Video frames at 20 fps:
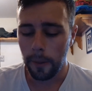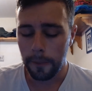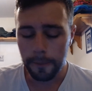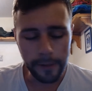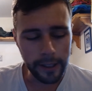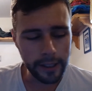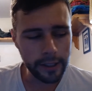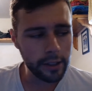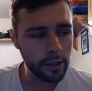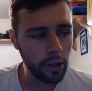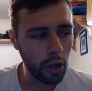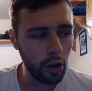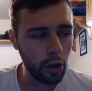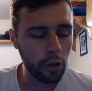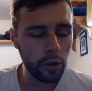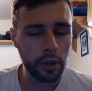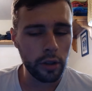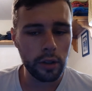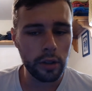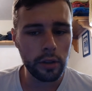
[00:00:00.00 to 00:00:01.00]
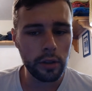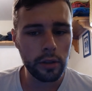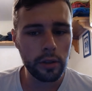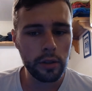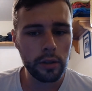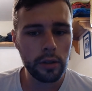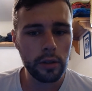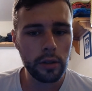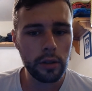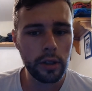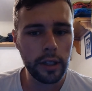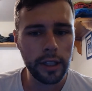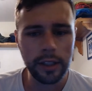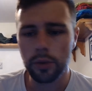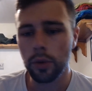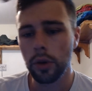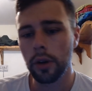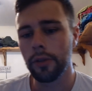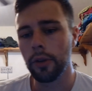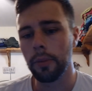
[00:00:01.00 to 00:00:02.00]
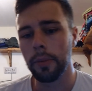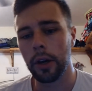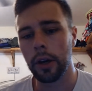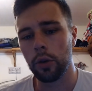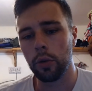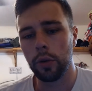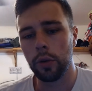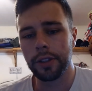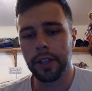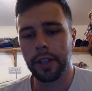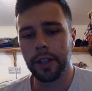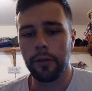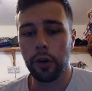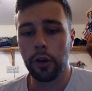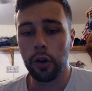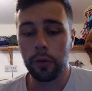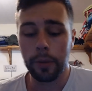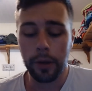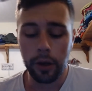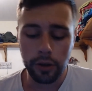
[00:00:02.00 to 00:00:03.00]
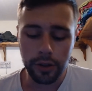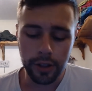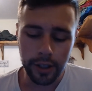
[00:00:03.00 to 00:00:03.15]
This song is one of the better ones that I've heard because,